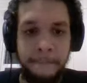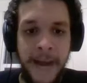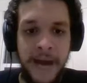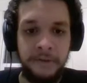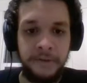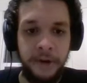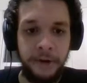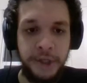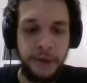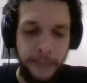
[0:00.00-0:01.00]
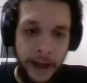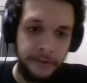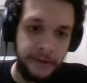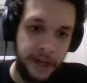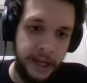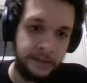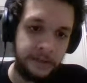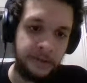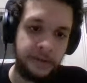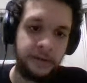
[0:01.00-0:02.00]
bounce or 2 bounce
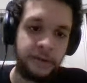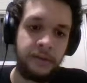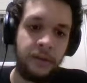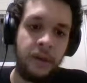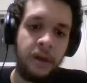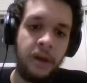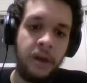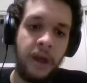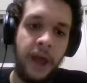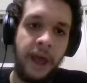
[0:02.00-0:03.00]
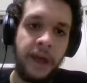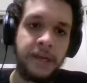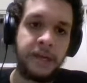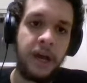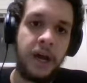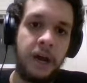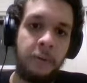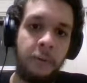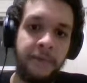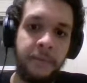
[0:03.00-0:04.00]
lands and
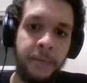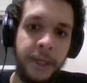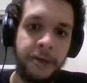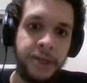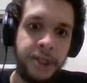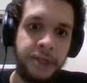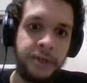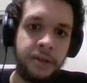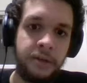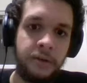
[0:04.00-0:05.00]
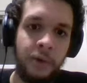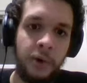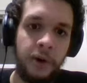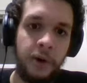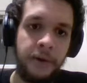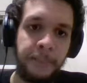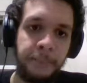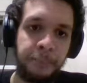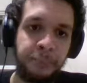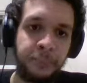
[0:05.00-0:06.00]
1 familiar to do it, or
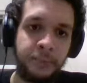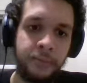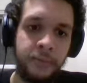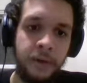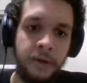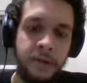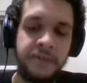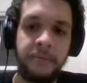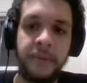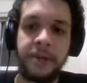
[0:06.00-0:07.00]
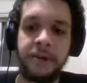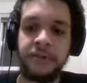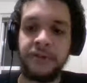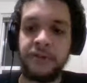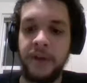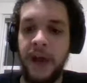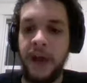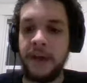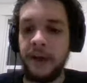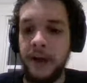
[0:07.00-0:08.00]
2 familiars
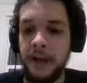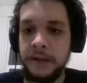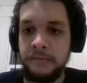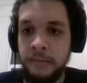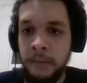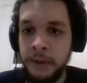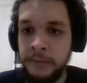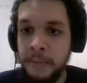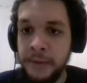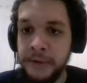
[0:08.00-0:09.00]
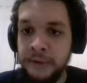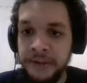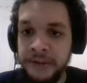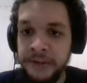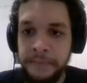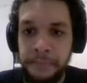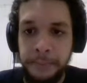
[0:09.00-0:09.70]
and multiple blue sources.